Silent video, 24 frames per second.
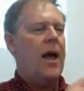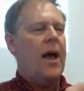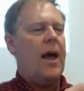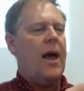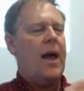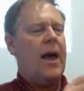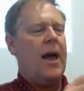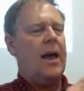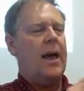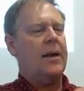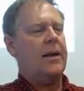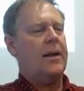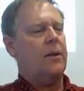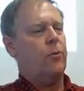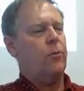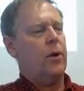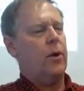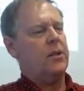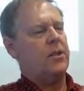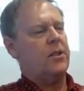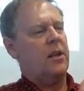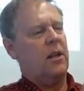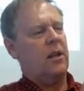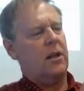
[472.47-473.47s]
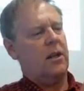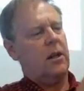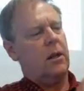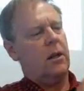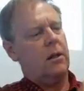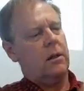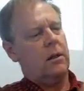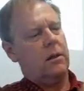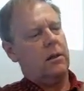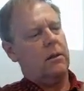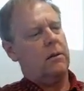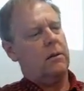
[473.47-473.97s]
and it runs
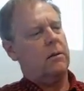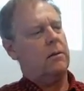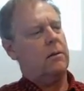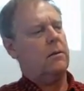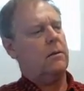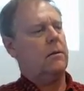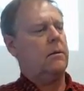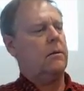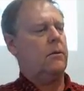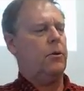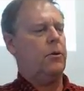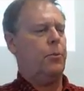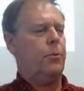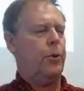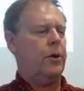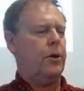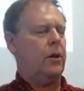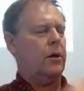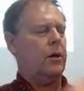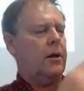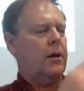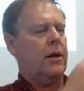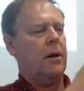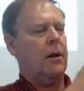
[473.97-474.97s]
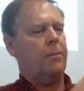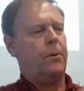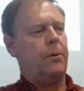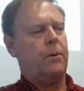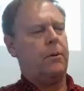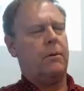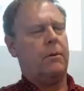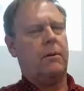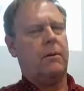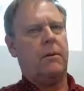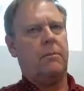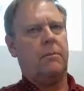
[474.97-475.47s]
on you put a
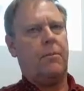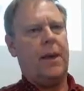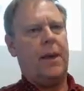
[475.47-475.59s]
couple